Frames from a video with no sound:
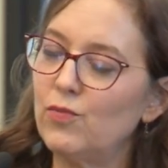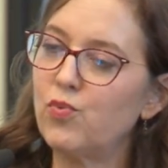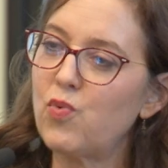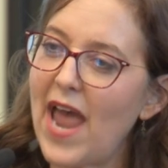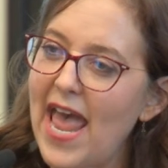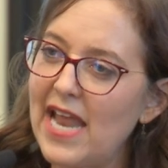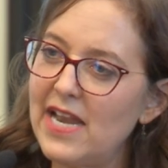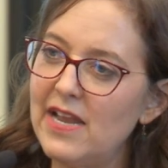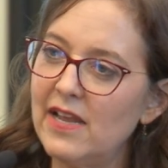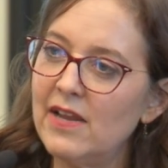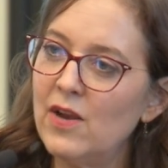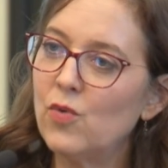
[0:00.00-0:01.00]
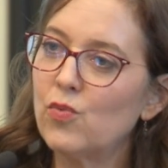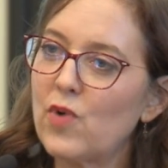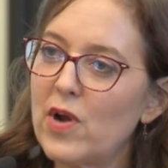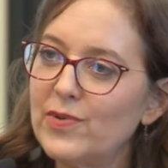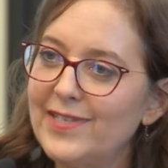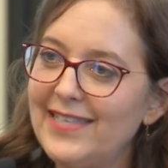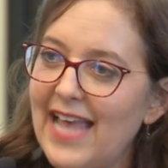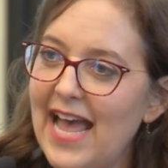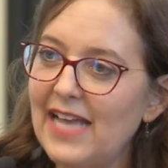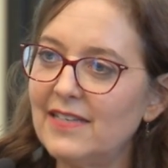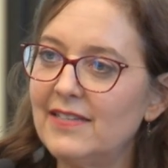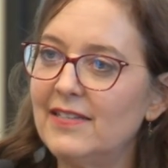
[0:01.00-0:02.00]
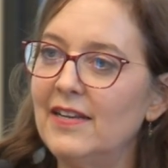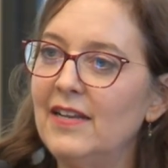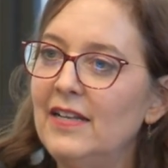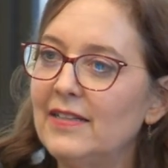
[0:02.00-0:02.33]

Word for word: red rosette,